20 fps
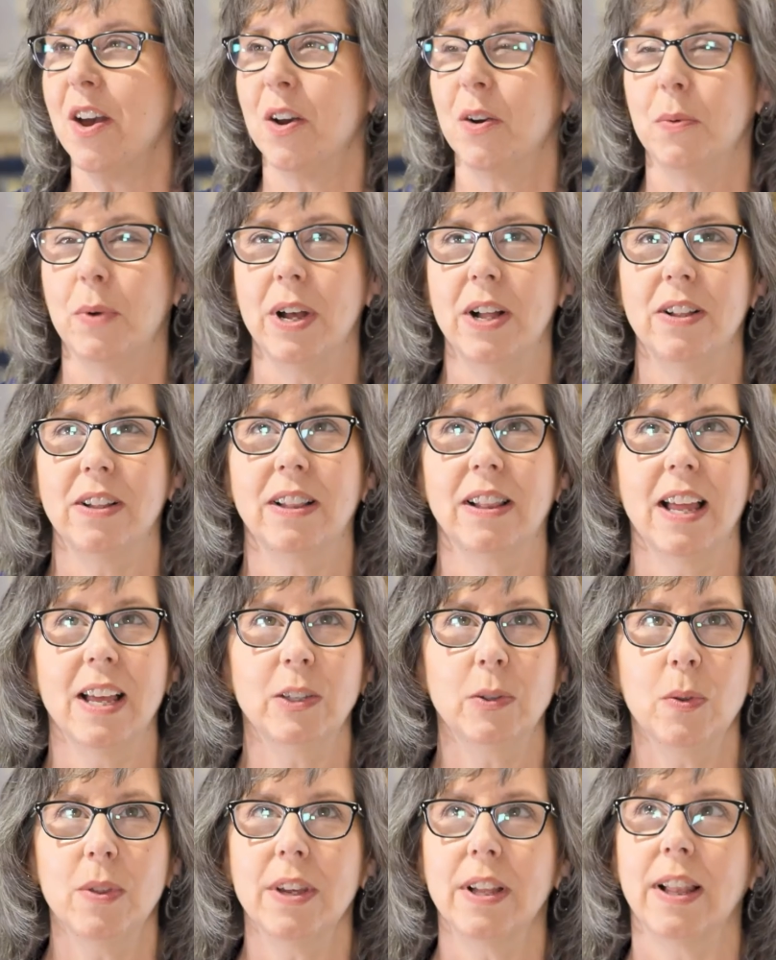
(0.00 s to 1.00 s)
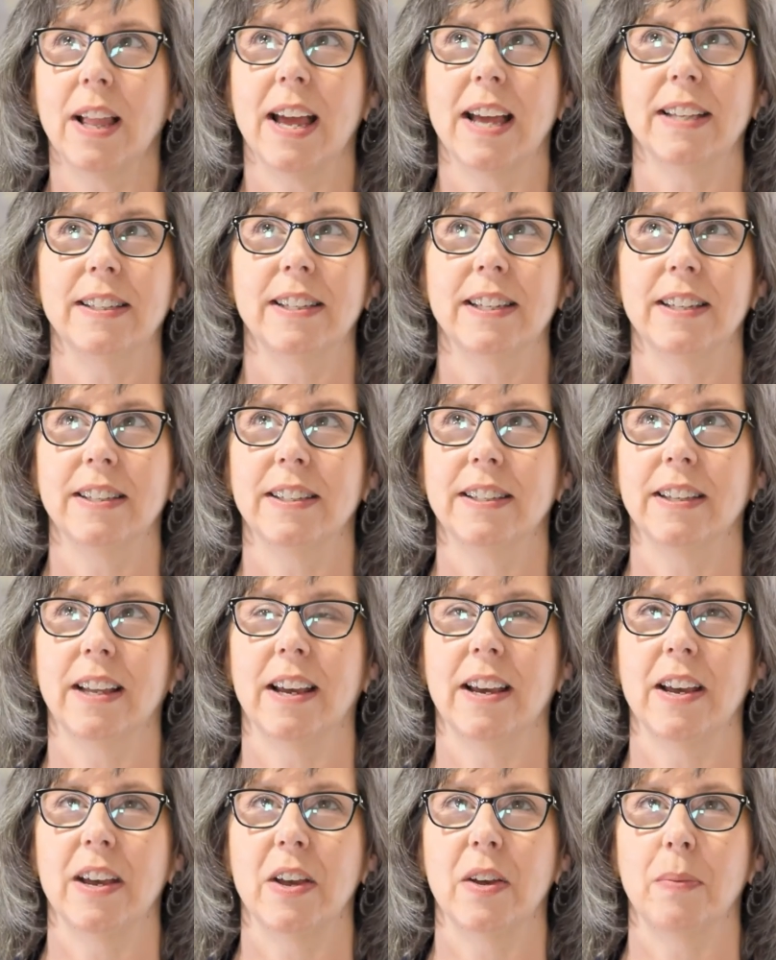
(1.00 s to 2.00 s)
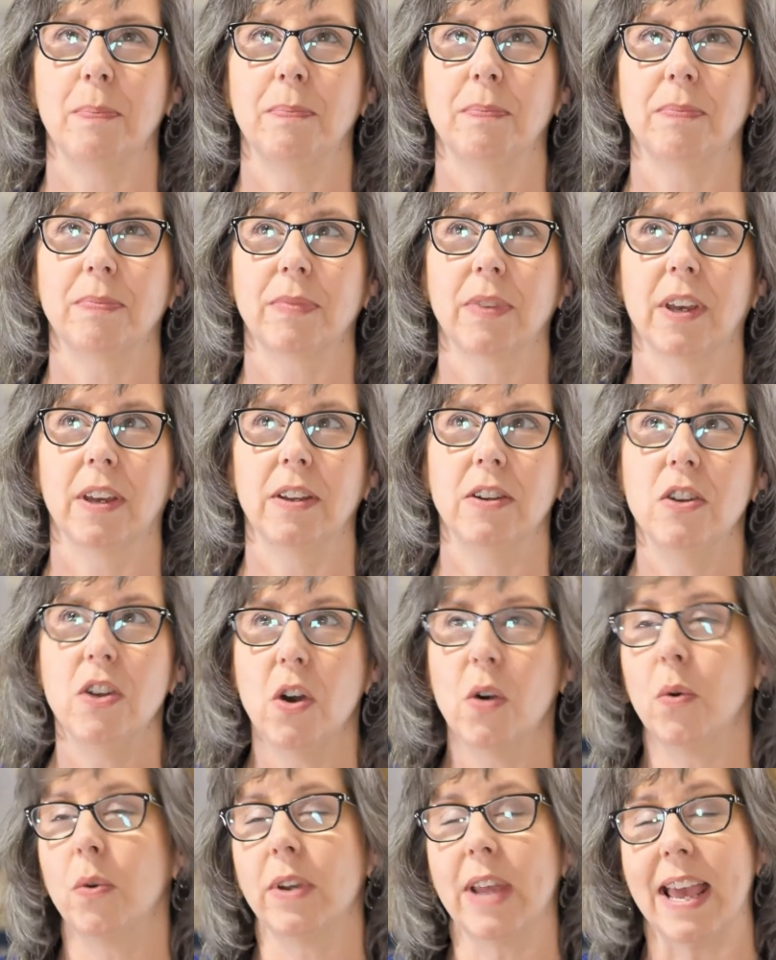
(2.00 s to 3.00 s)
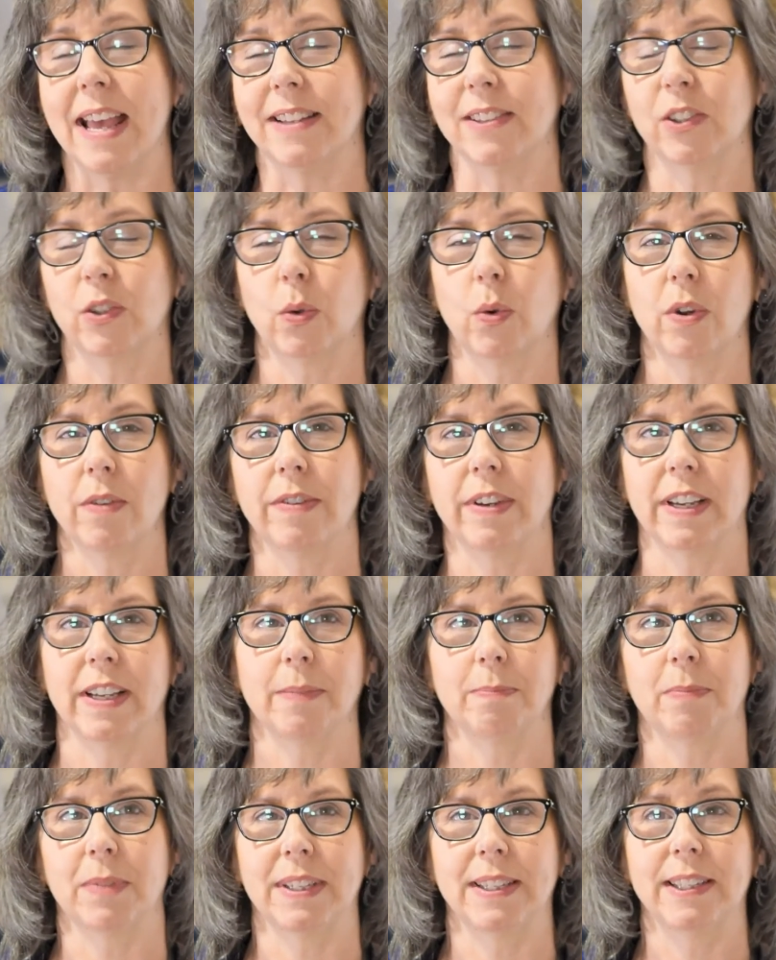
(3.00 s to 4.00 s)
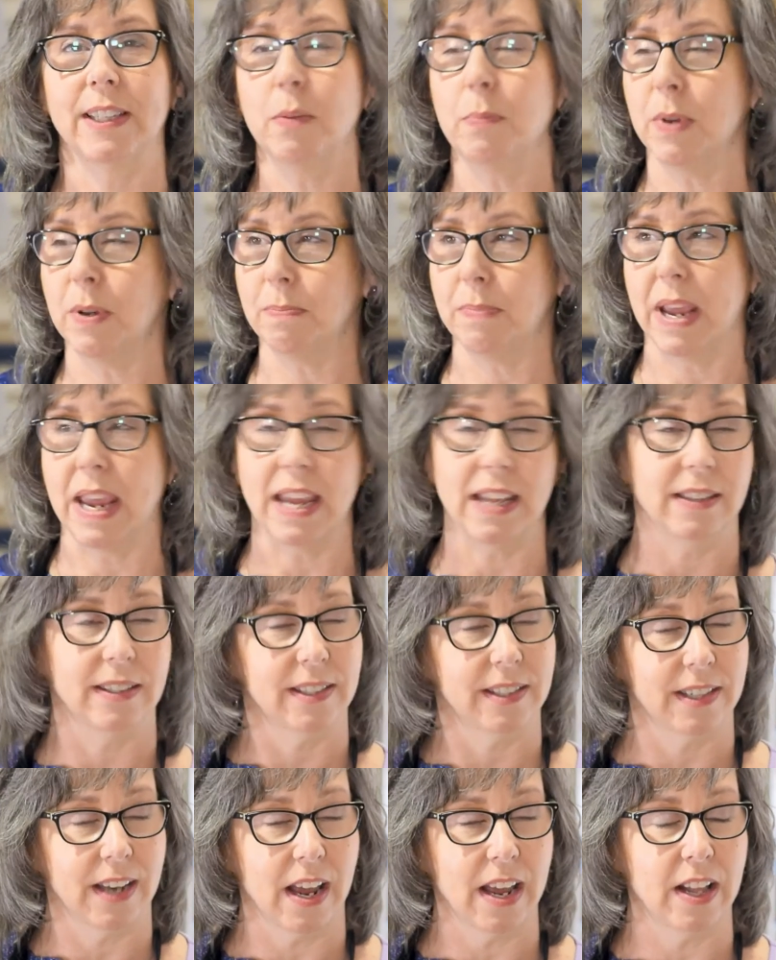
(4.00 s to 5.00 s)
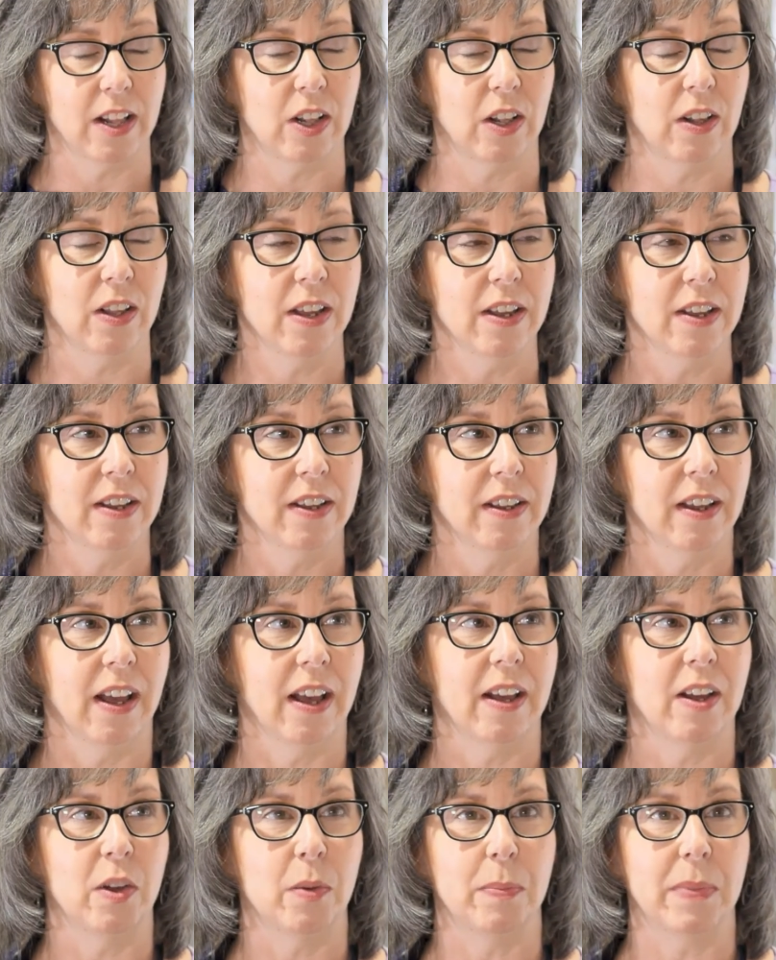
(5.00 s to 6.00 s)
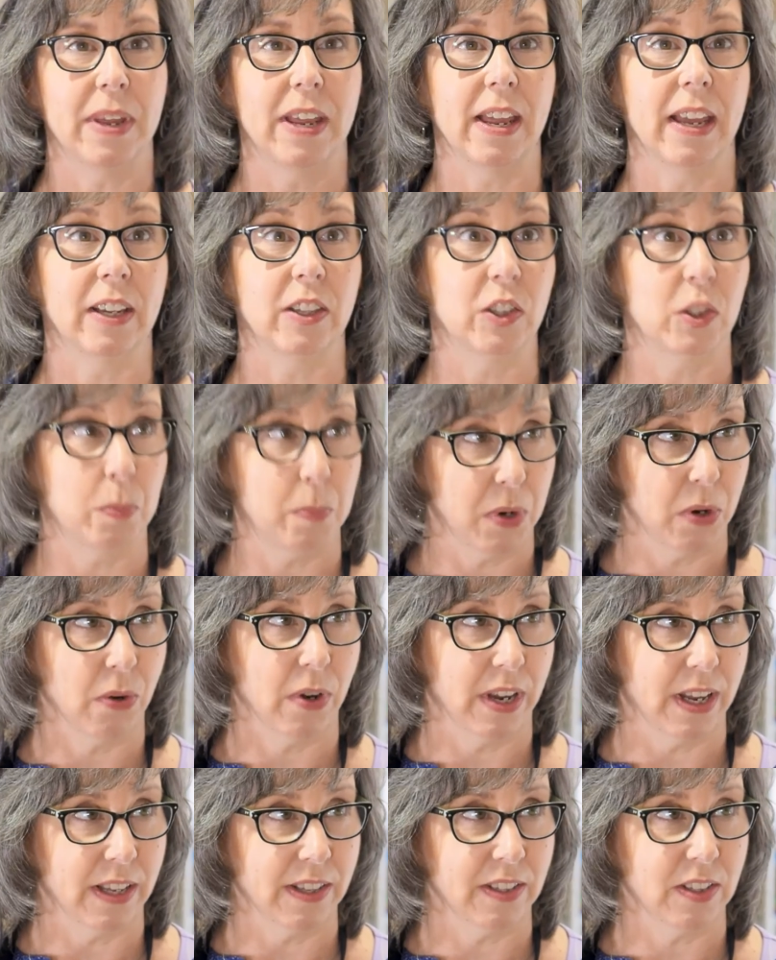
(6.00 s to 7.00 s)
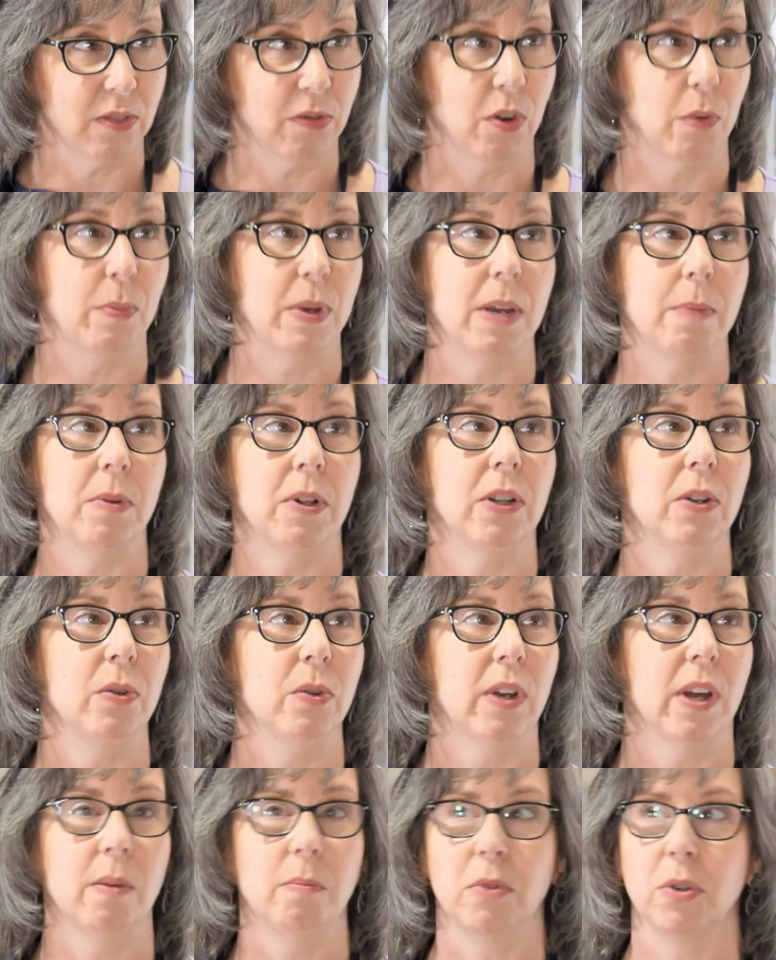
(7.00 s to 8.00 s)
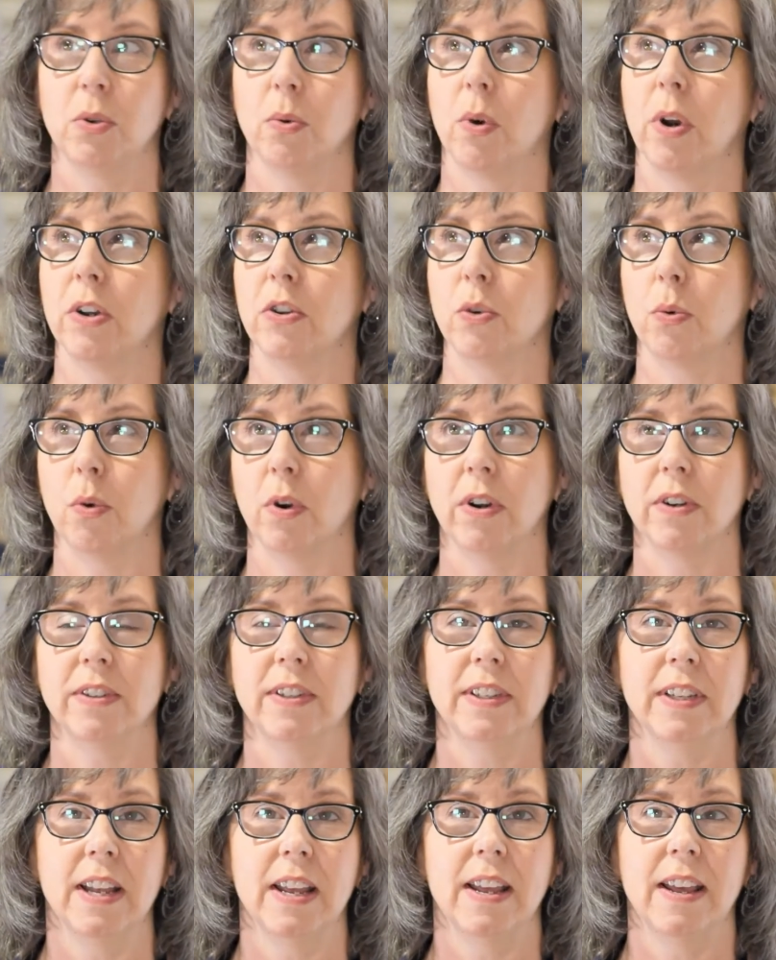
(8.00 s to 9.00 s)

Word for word: Well, Class with a Glass is um, known as sort of a sip and paint style um, experience for people who come through our doors.